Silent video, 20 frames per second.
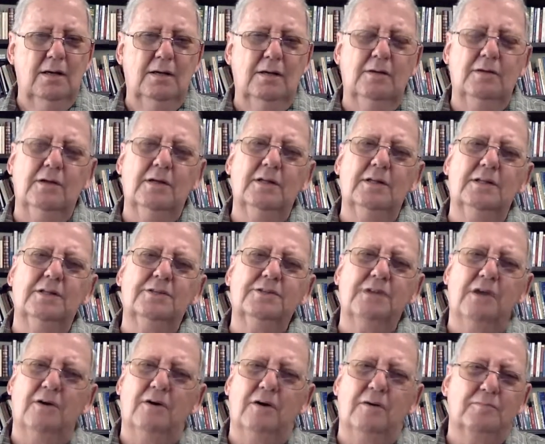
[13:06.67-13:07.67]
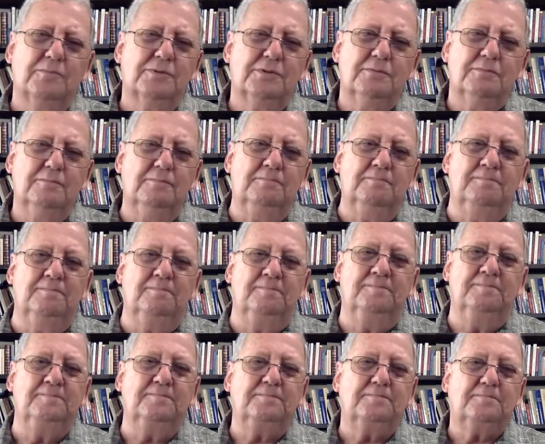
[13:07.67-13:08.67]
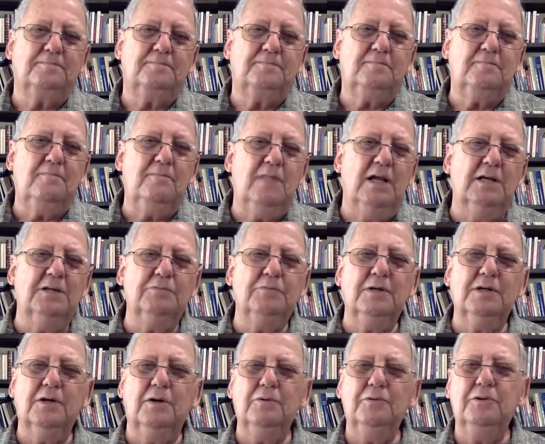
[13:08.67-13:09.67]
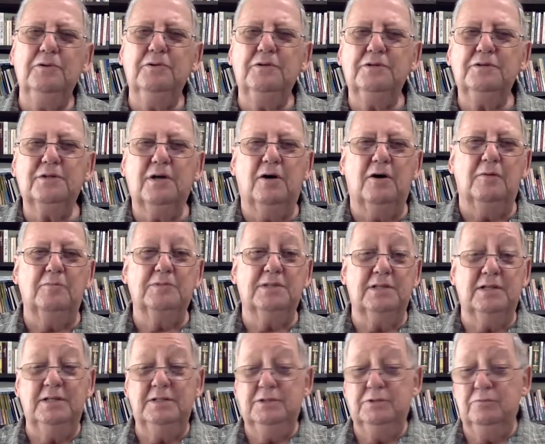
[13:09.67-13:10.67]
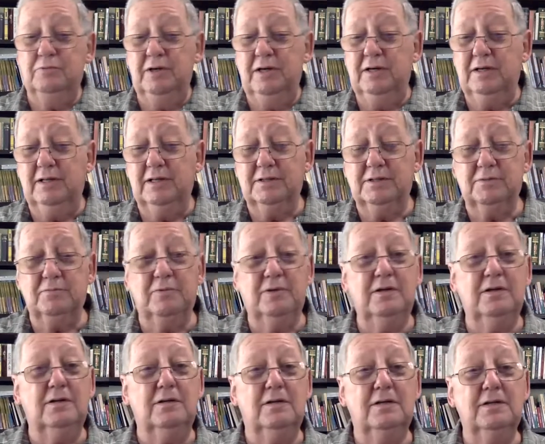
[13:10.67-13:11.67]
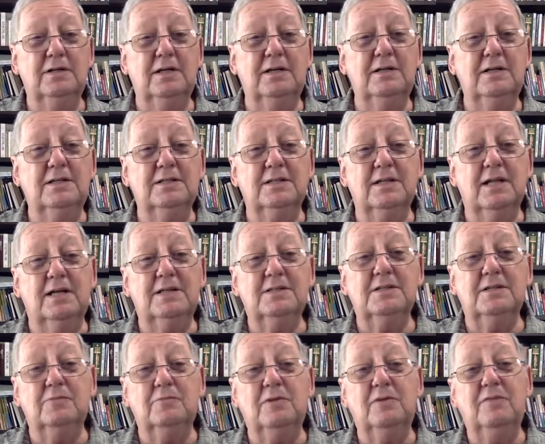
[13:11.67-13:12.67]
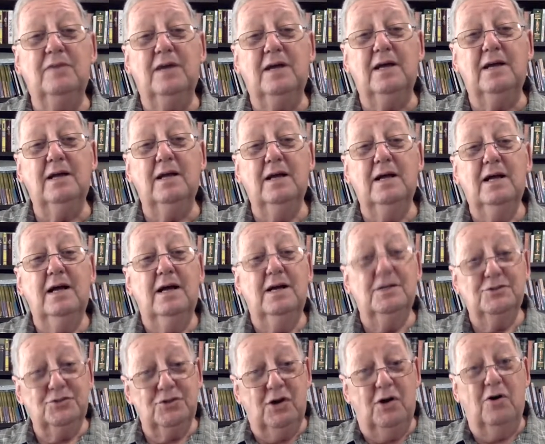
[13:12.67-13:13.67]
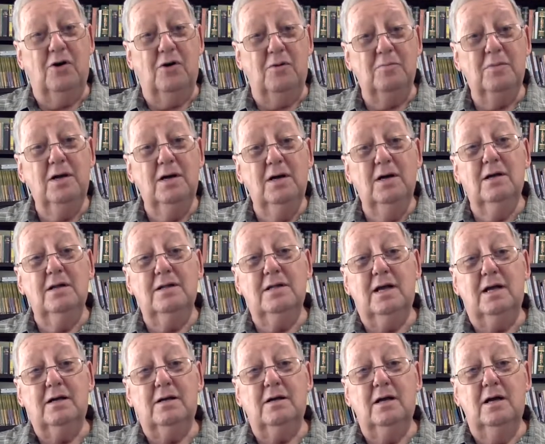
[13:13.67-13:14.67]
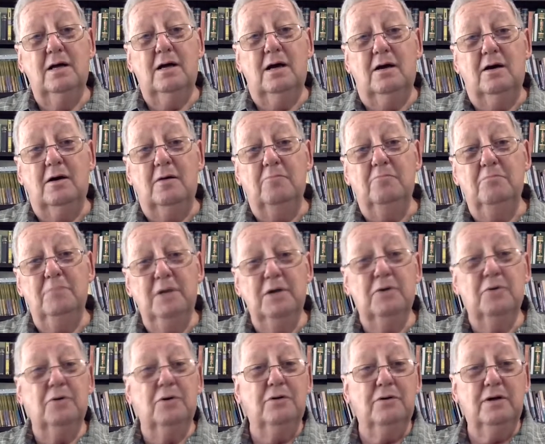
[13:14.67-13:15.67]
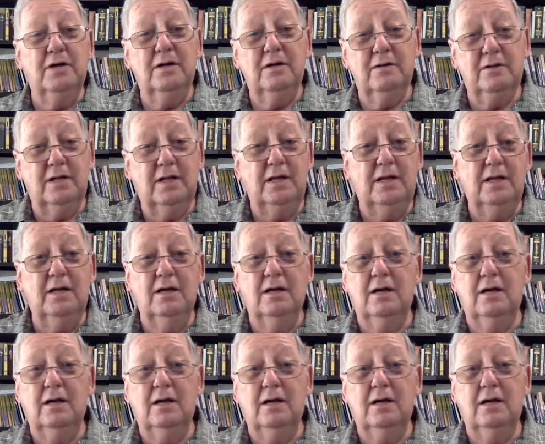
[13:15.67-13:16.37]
Look at the Psalms. As we go through the Psalms, and each week in this lesson, we've had a psalm that mirrored the